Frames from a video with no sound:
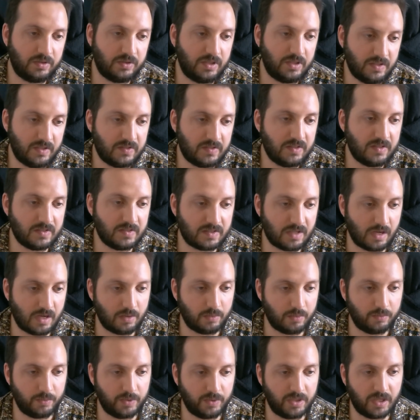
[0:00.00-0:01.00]
this is
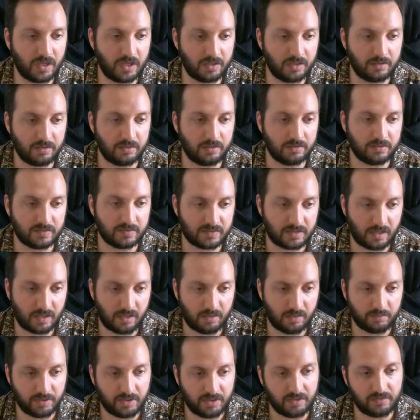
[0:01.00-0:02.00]
how we handle the
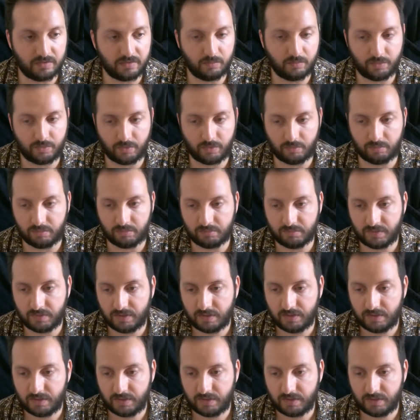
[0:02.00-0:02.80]
scalability problem.